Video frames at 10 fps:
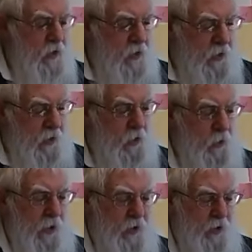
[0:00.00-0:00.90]
So look at
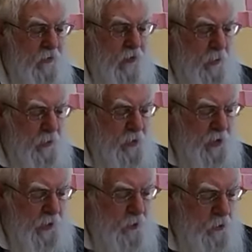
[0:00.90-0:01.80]
Rashi, Rabbi
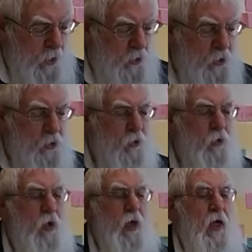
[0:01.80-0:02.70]
Sena
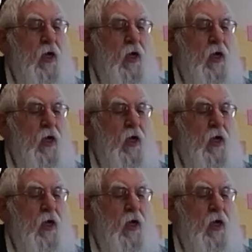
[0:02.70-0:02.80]
Darshu,